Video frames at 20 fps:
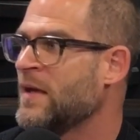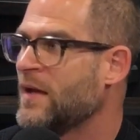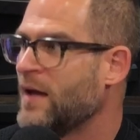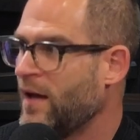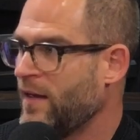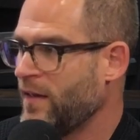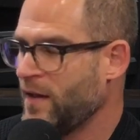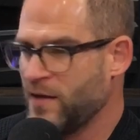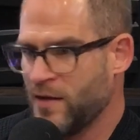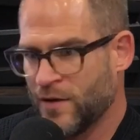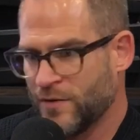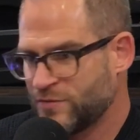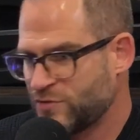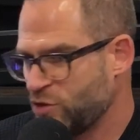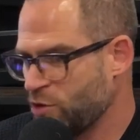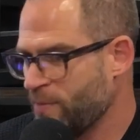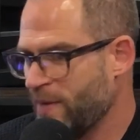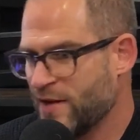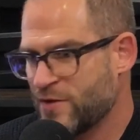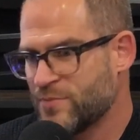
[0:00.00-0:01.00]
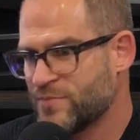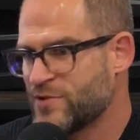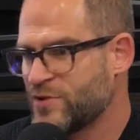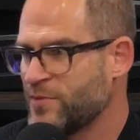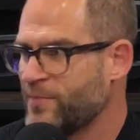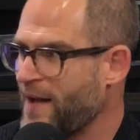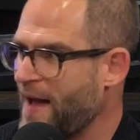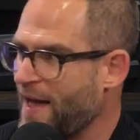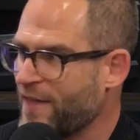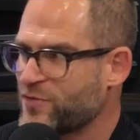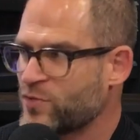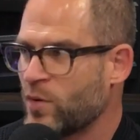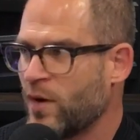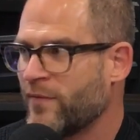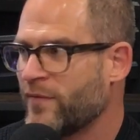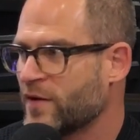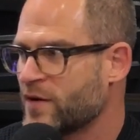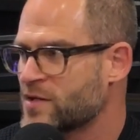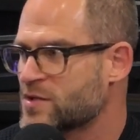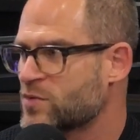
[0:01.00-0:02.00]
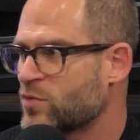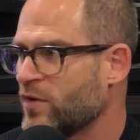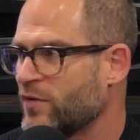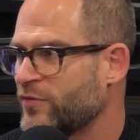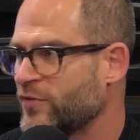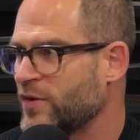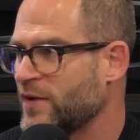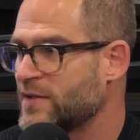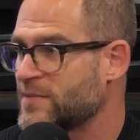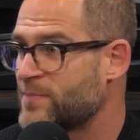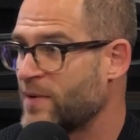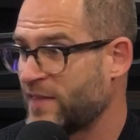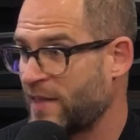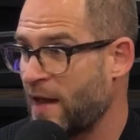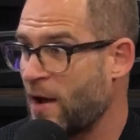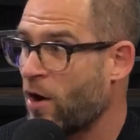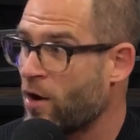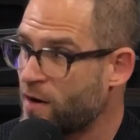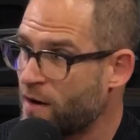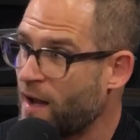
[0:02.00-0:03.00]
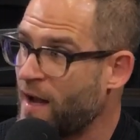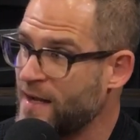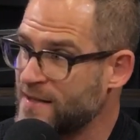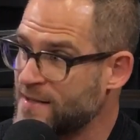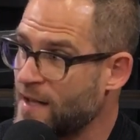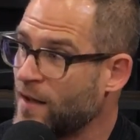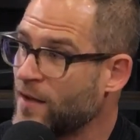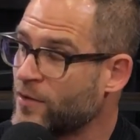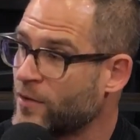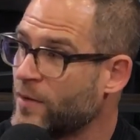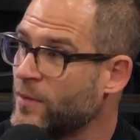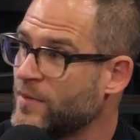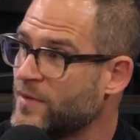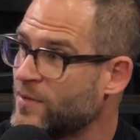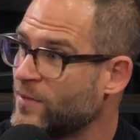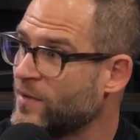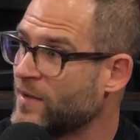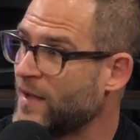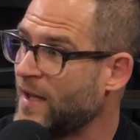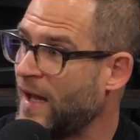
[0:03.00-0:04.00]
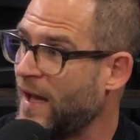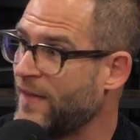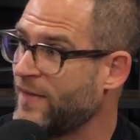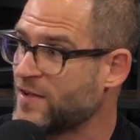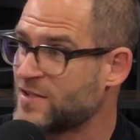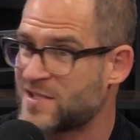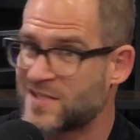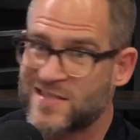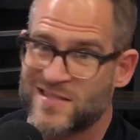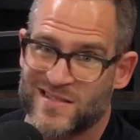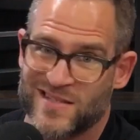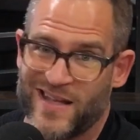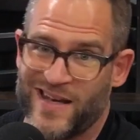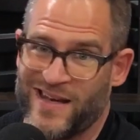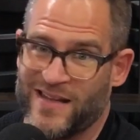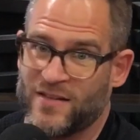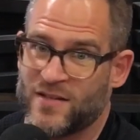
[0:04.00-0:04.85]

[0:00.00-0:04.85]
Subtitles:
And, 2-bedroom, 2-bath, 1,200 square foot, but they are nice. I'll agree with you on that. They're just sitting.